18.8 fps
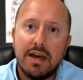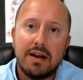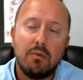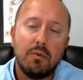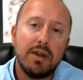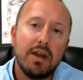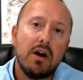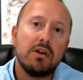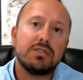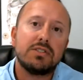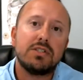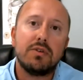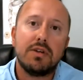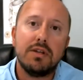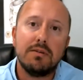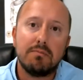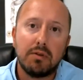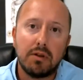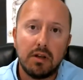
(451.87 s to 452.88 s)
And we also
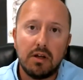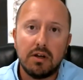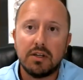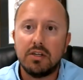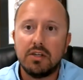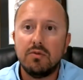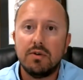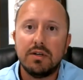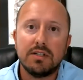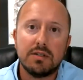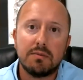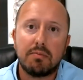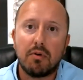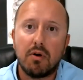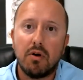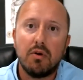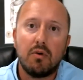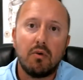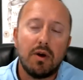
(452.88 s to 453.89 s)
can plug you into
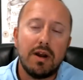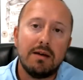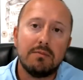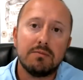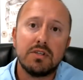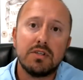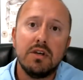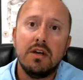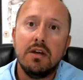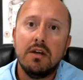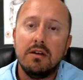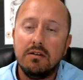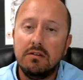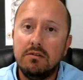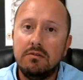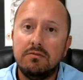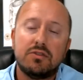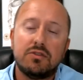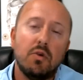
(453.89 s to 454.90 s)
programs
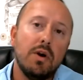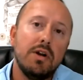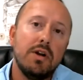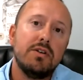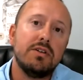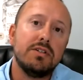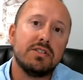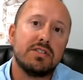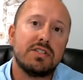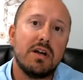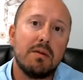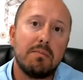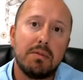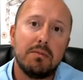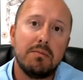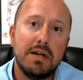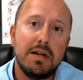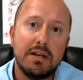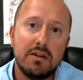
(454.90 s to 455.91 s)
to where you can
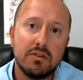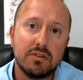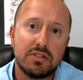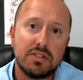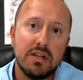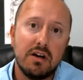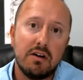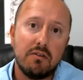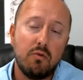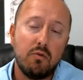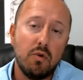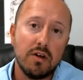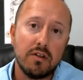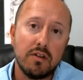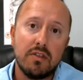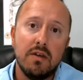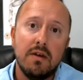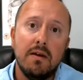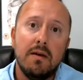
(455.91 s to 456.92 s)
supplement yourself
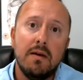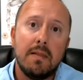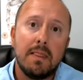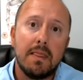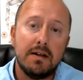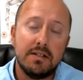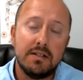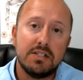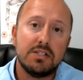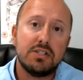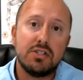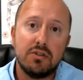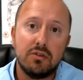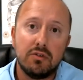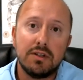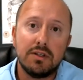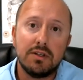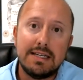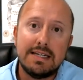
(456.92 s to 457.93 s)
with
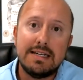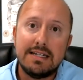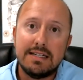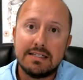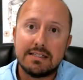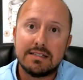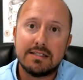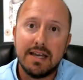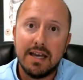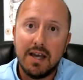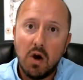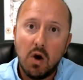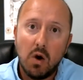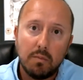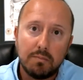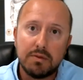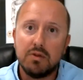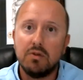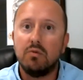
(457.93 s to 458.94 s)
additional leads to
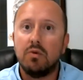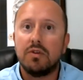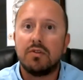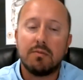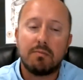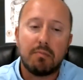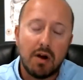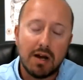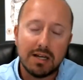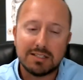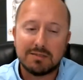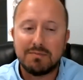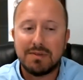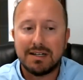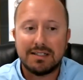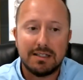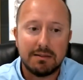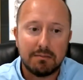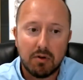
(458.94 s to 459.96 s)
help you with the
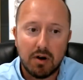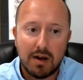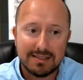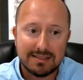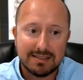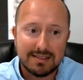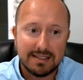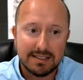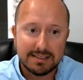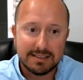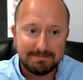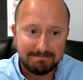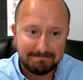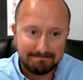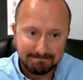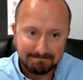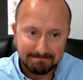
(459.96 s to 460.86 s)
prospecting process.